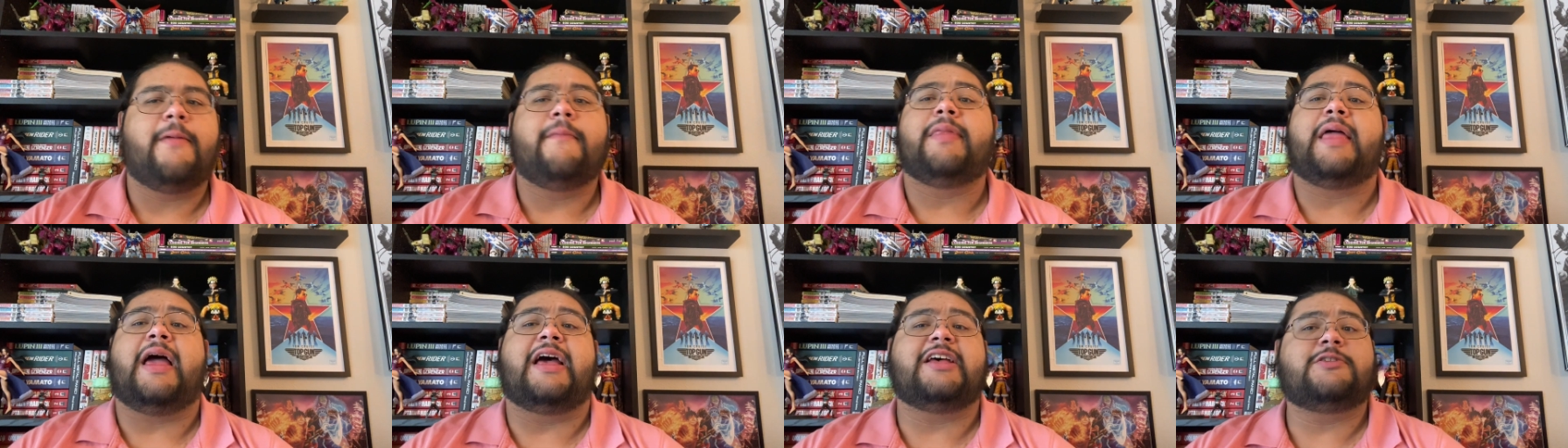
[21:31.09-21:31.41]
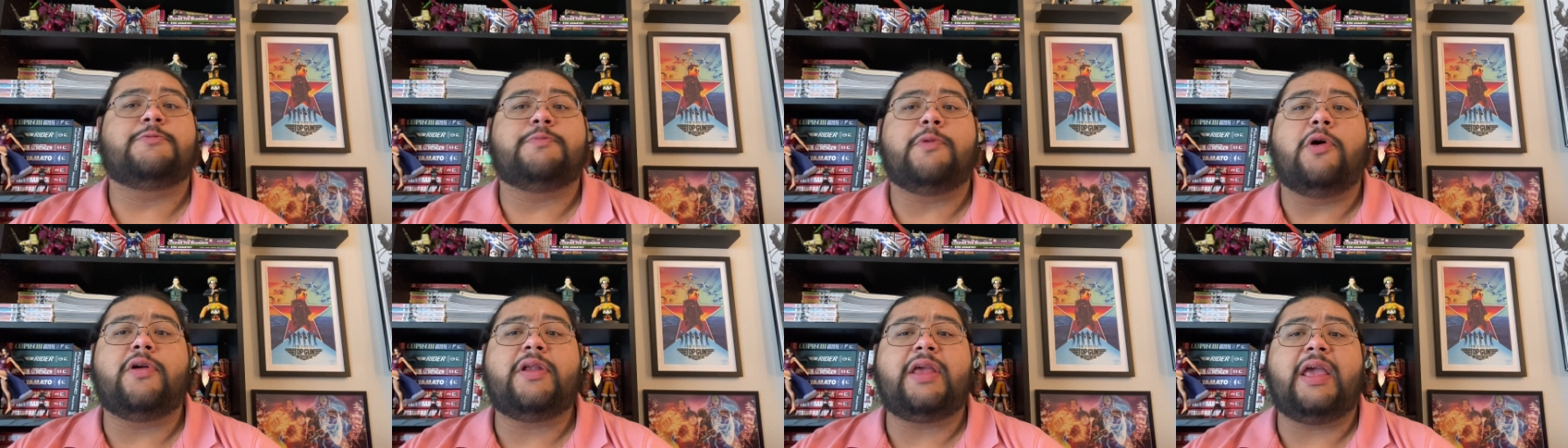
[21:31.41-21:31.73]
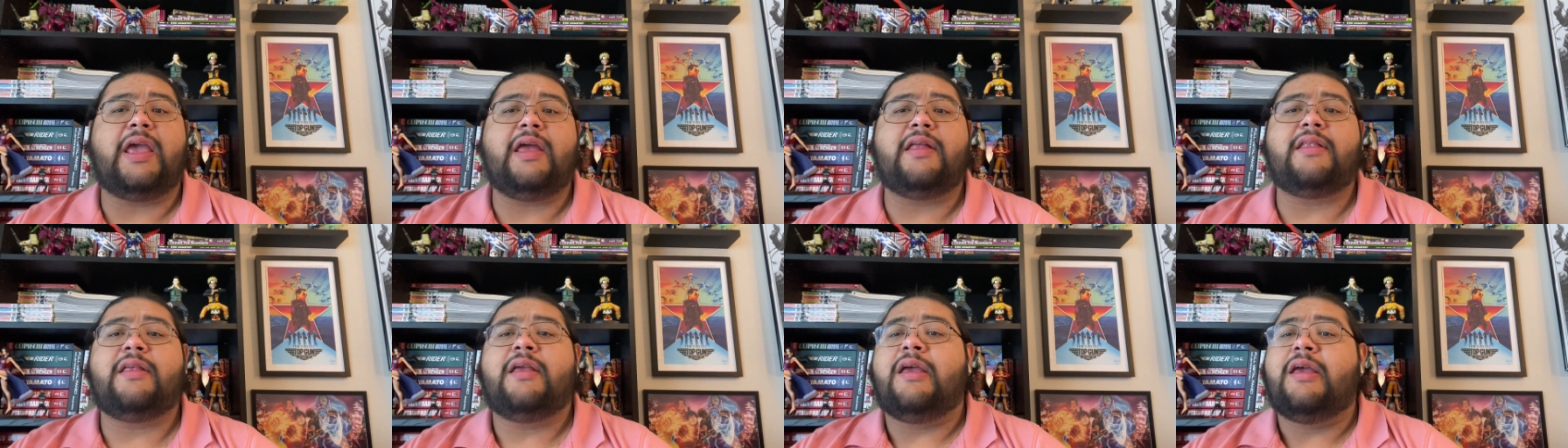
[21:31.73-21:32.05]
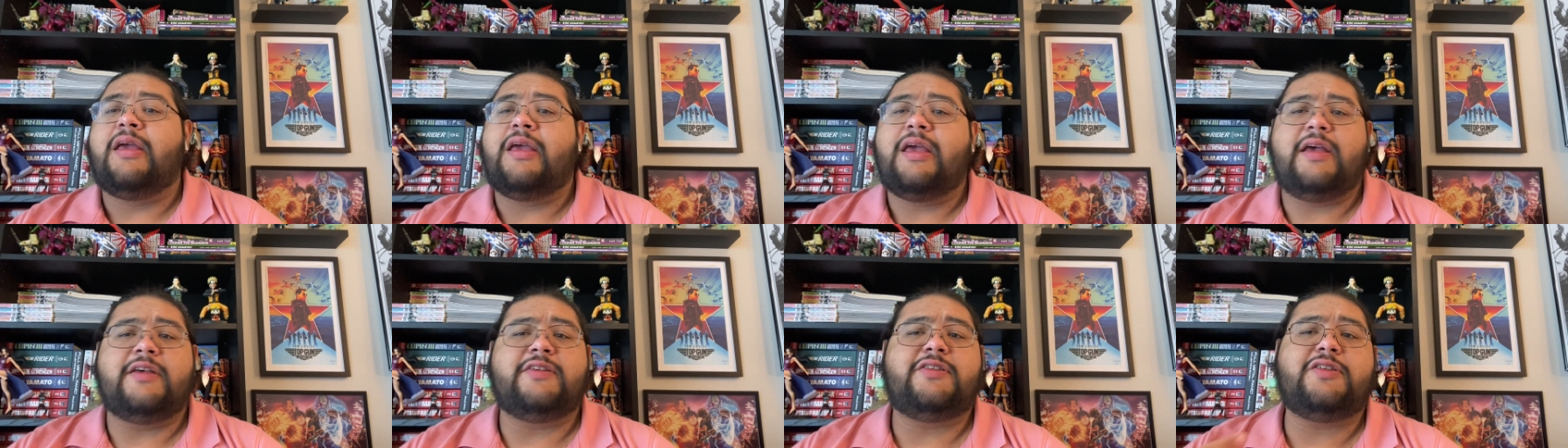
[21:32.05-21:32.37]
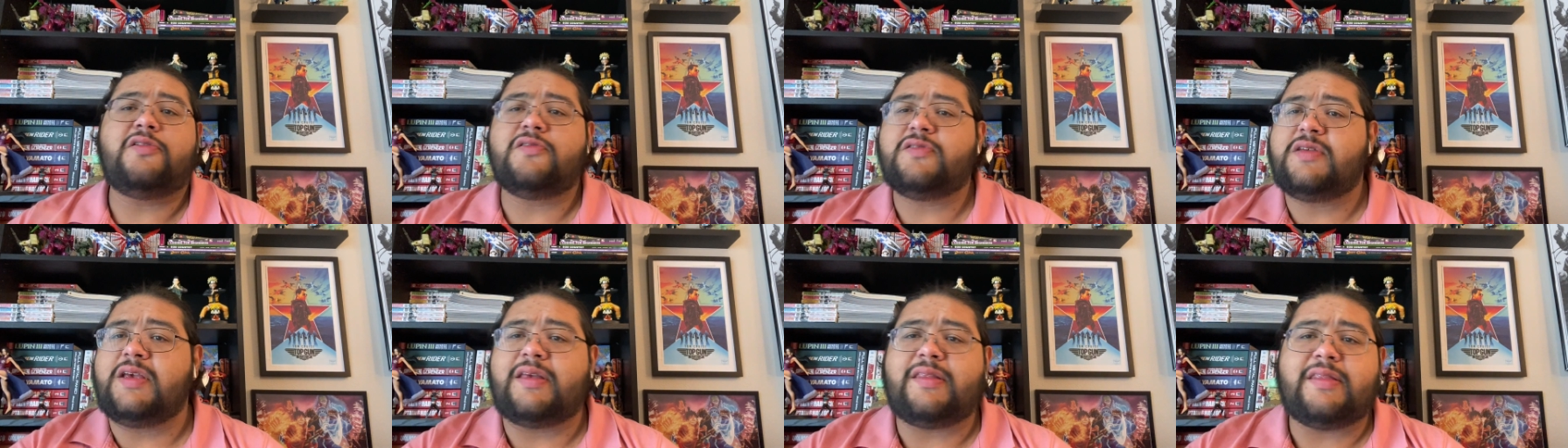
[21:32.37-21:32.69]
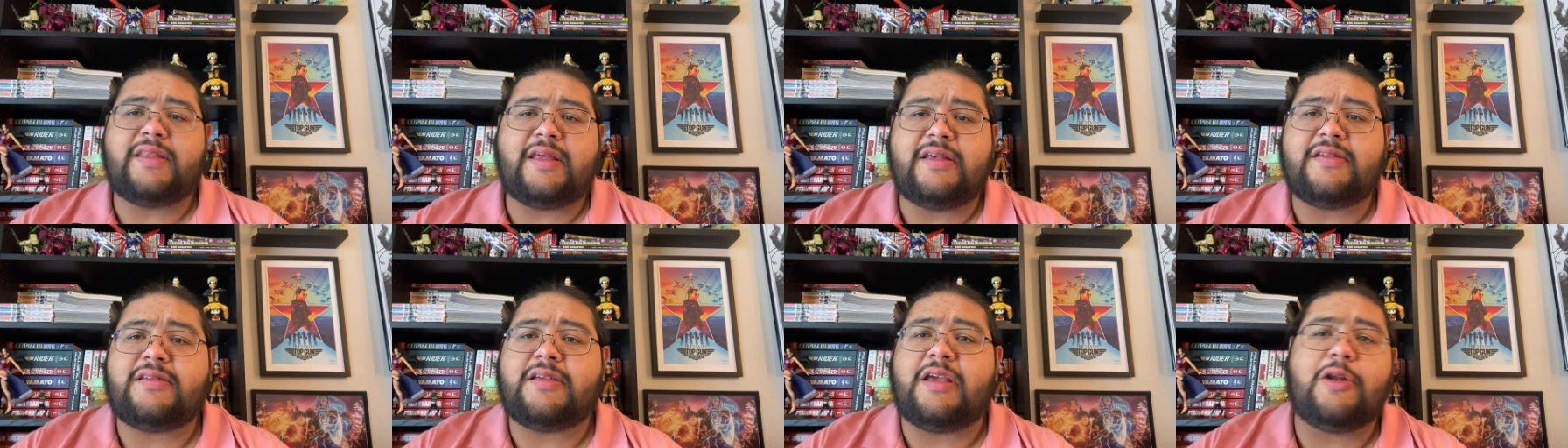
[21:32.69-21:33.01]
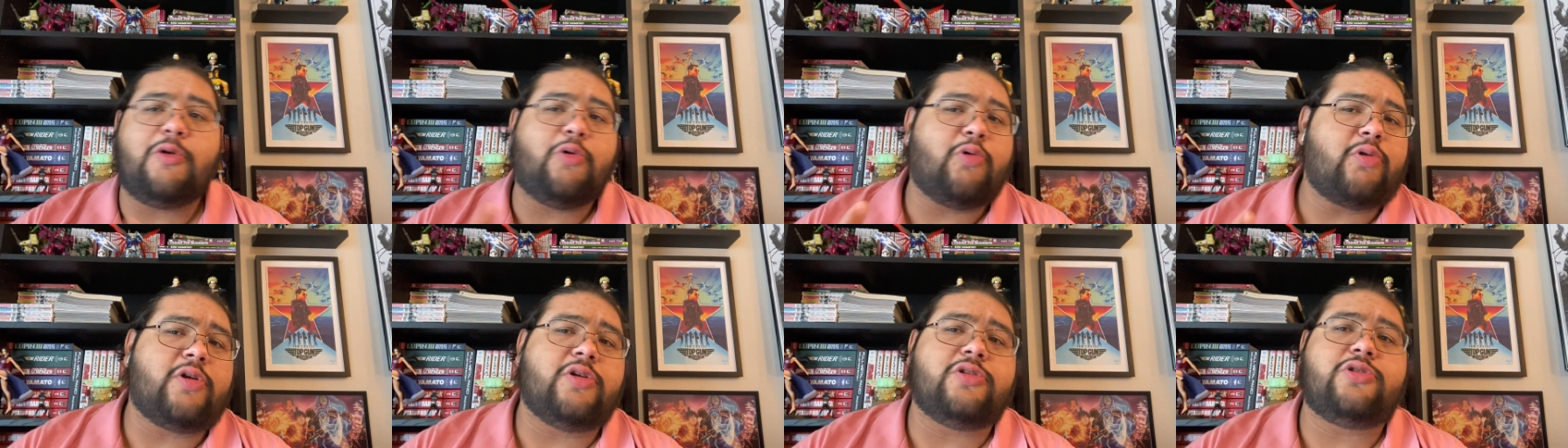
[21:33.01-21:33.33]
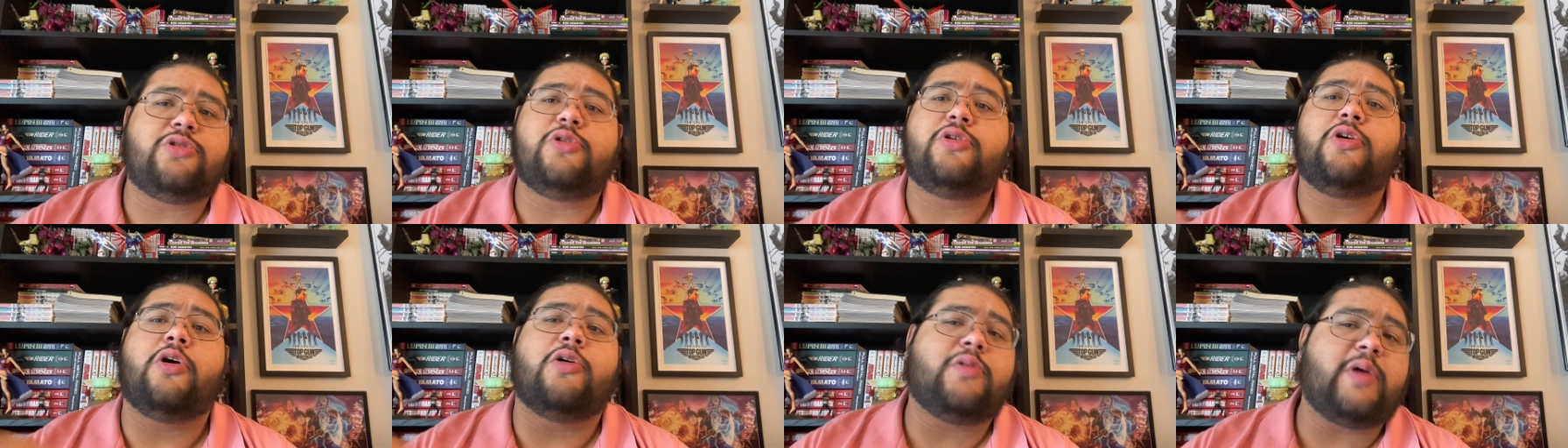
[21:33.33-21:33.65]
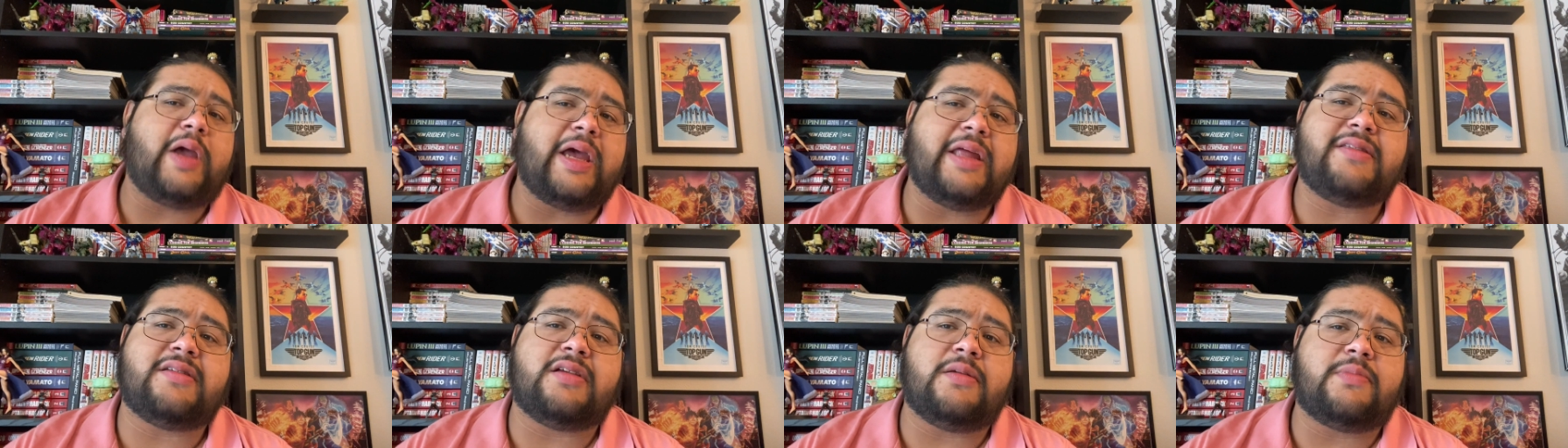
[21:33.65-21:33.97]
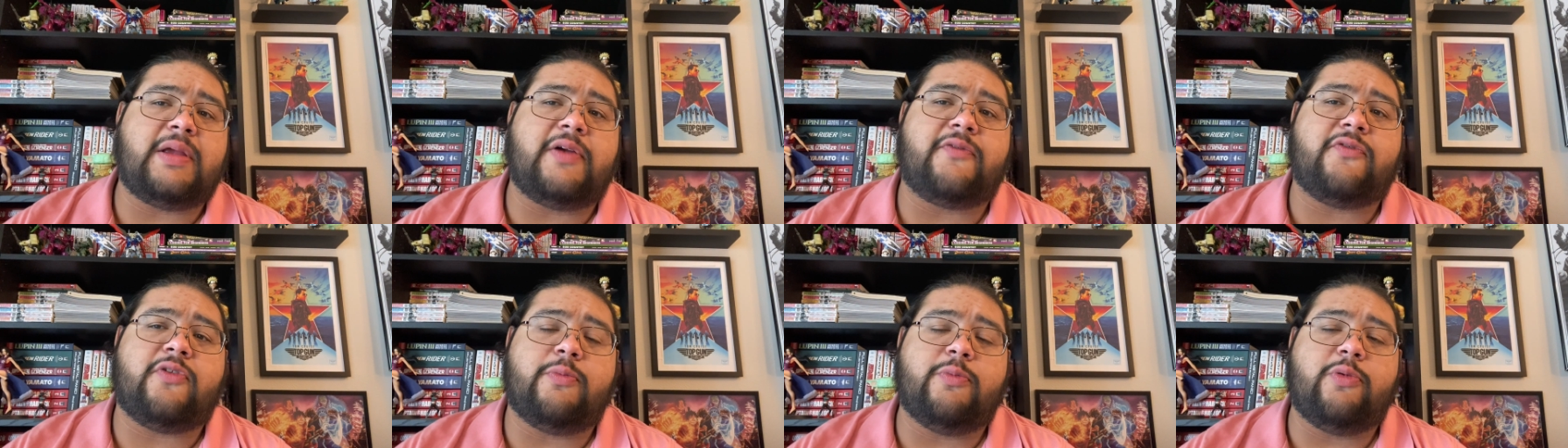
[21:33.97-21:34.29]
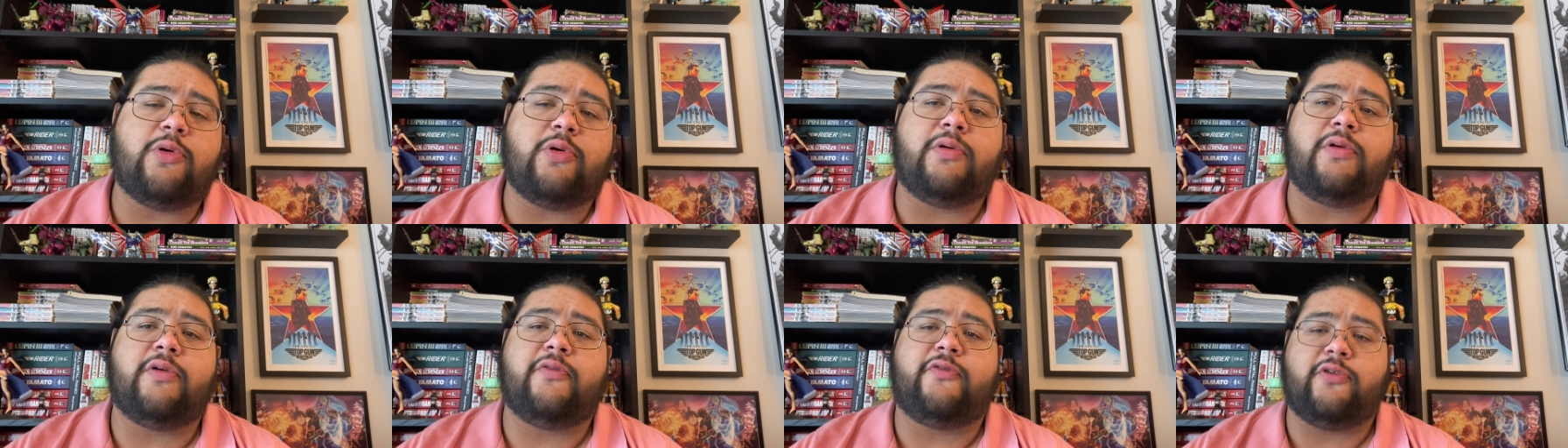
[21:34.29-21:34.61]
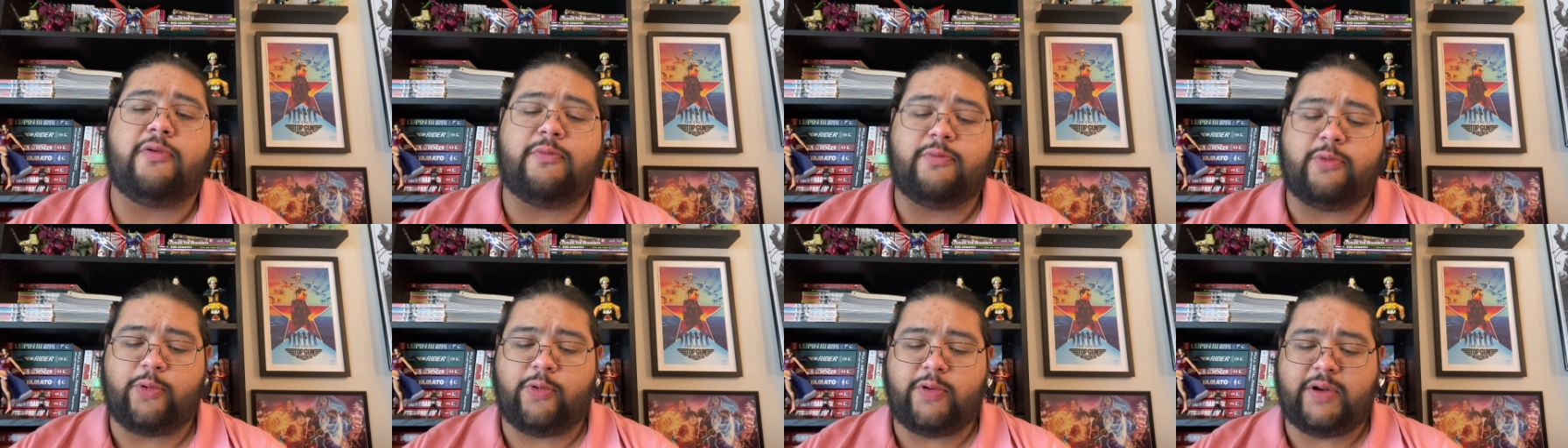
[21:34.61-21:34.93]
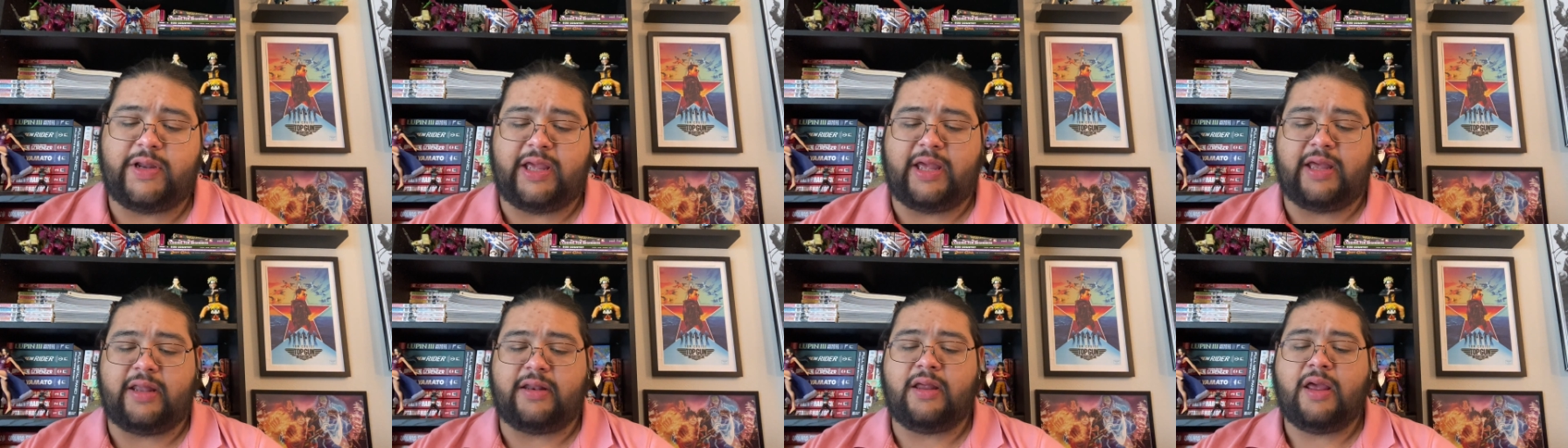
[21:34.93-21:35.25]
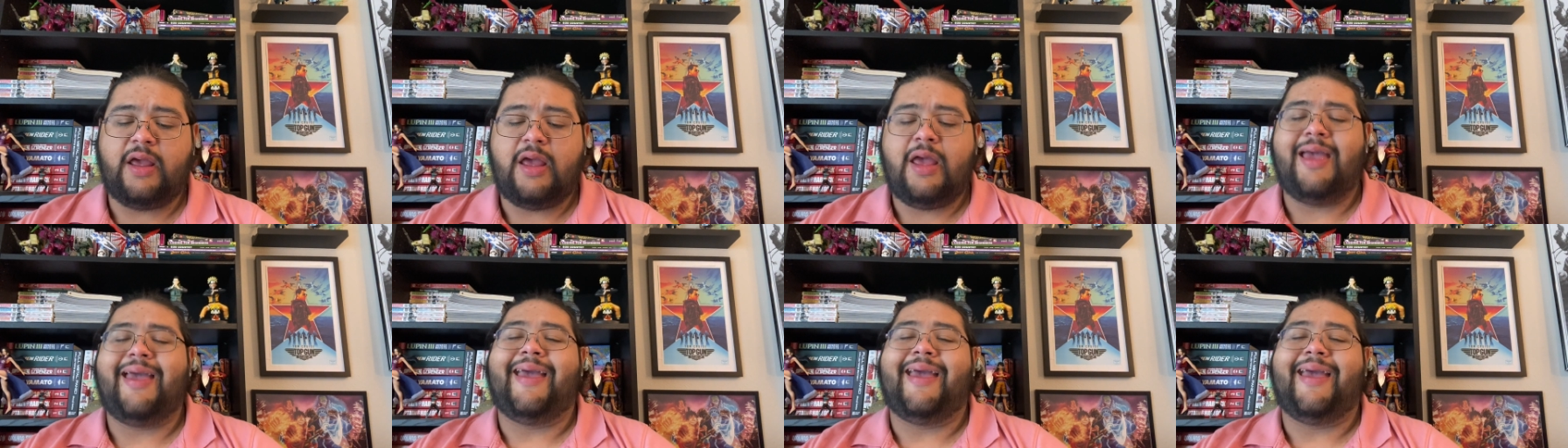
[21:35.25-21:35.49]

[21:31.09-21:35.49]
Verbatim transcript: Asmodean is using this in order to go get something from from Rhuidean,